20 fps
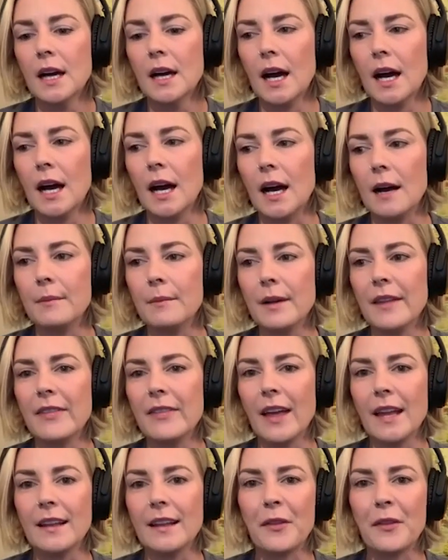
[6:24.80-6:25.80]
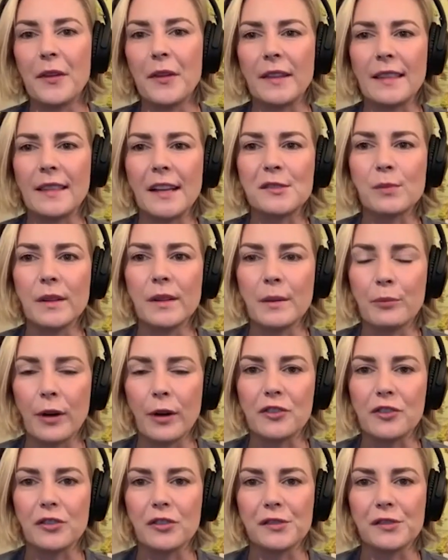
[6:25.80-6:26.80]
And then I think that's when the
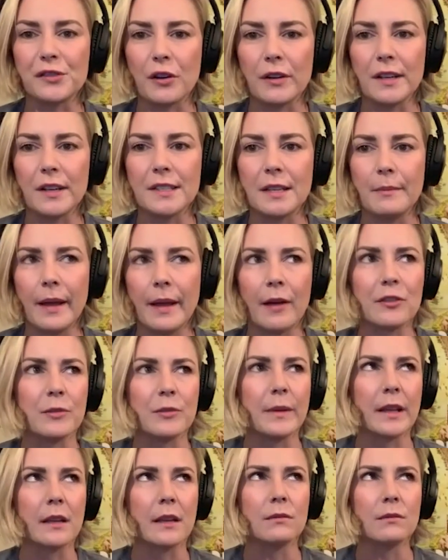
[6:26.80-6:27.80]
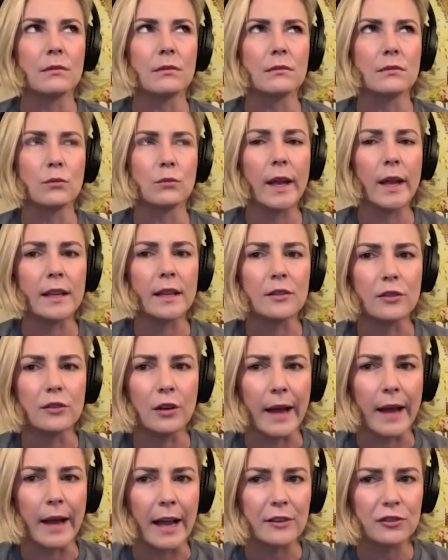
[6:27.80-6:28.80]
pressure started to mount to be like, wait, you
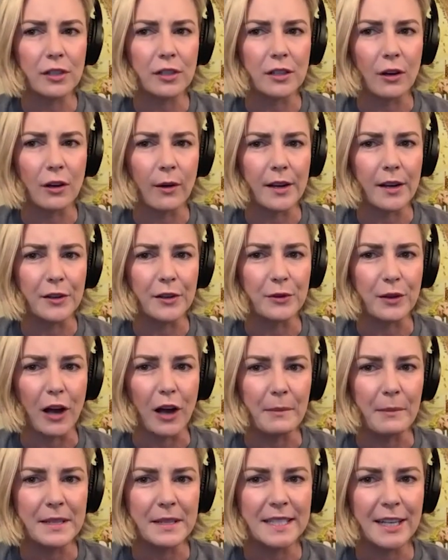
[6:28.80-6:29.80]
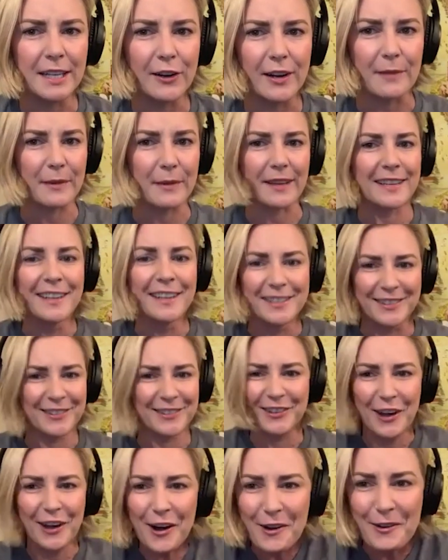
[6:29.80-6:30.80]
don't actually know how to do commentary? I'm like,
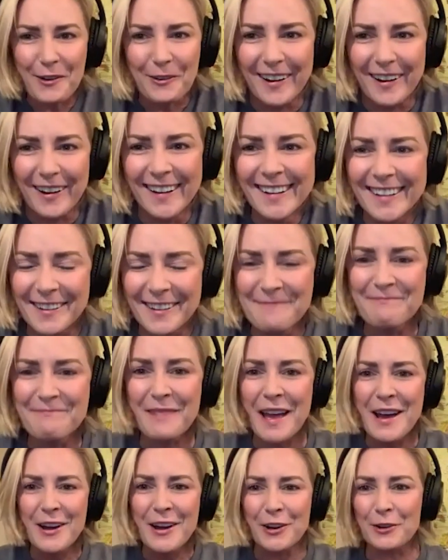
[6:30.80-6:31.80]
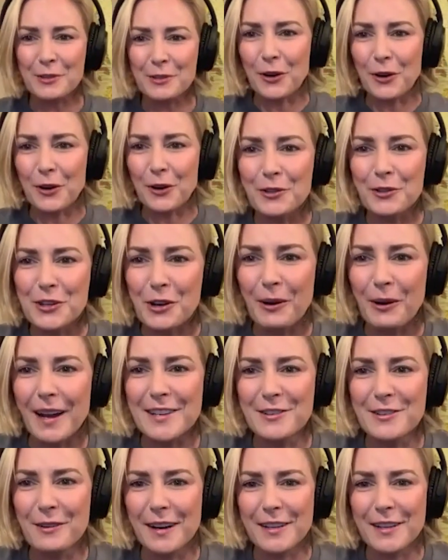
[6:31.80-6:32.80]
no, who told you I
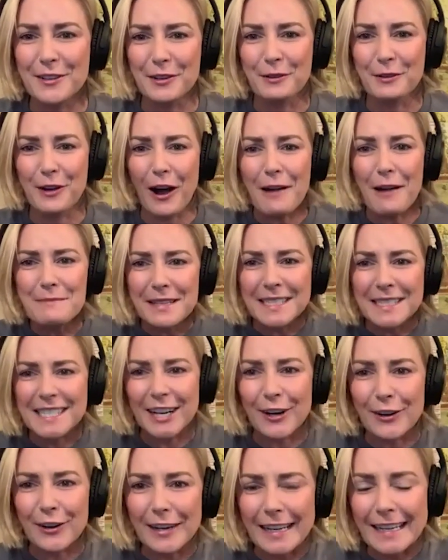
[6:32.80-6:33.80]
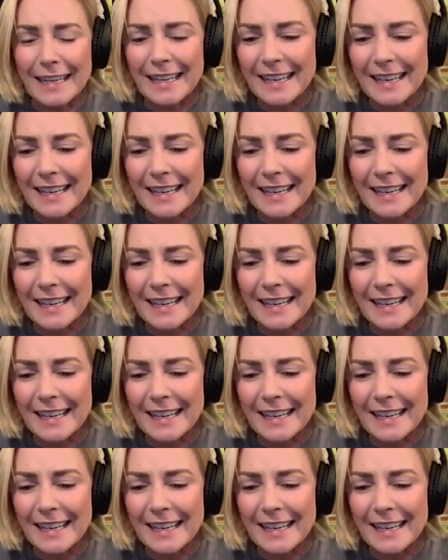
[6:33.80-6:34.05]
knew how to do commentary?